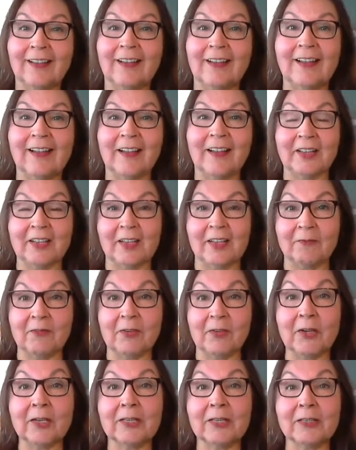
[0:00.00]
I got a
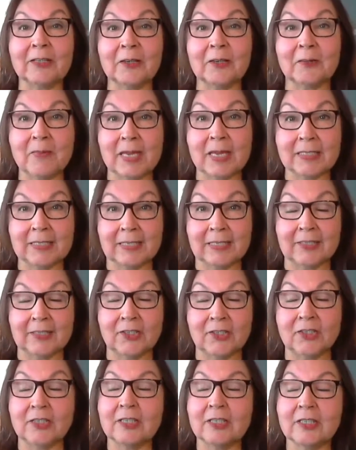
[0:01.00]
very clear
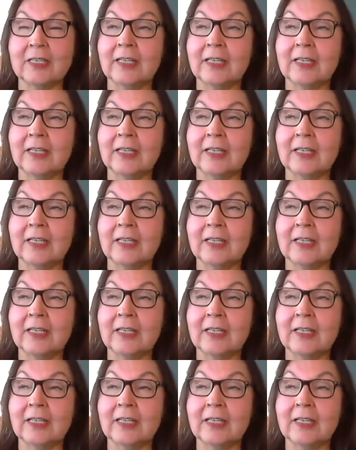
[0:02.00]
message.